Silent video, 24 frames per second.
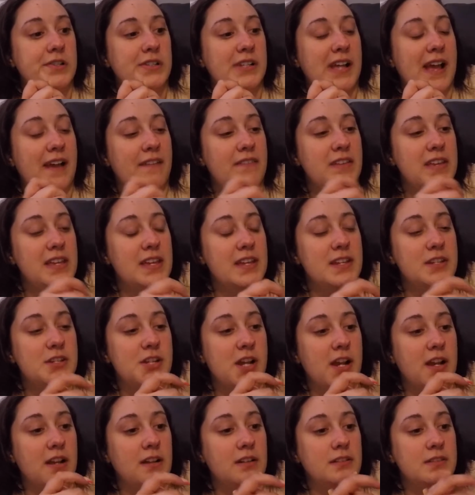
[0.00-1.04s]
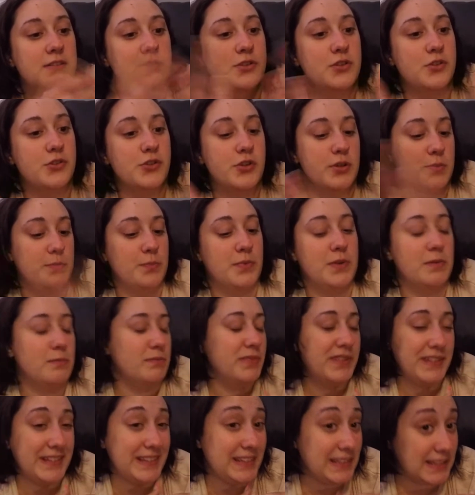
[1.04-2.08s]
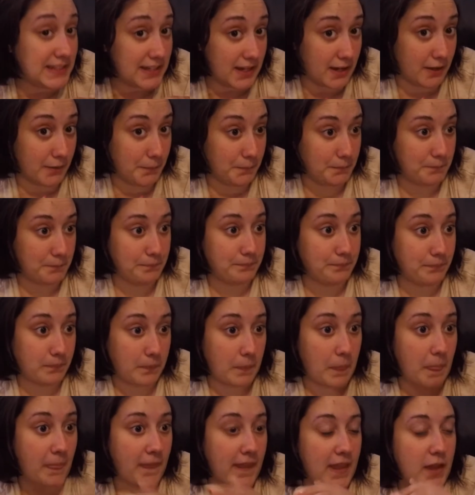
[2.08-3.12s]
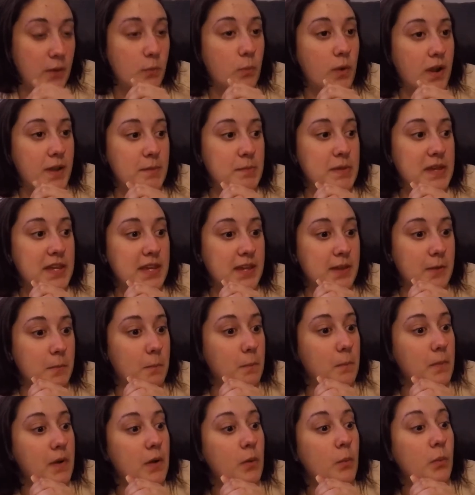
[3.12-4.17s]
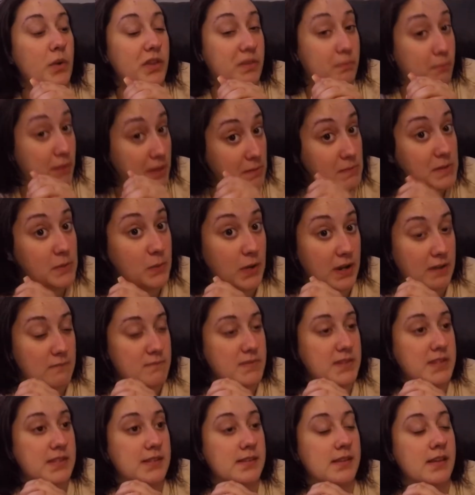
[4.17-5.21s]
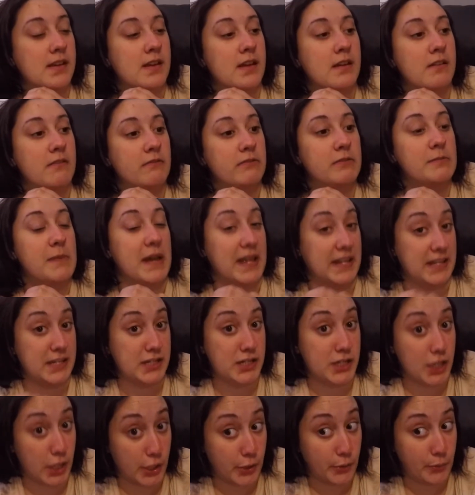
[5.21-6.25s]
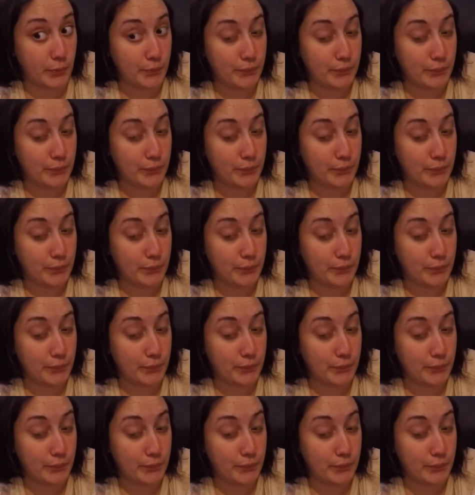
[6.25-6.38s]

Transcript: having a child strip completely down and wiping him with baby wipes from head to toe.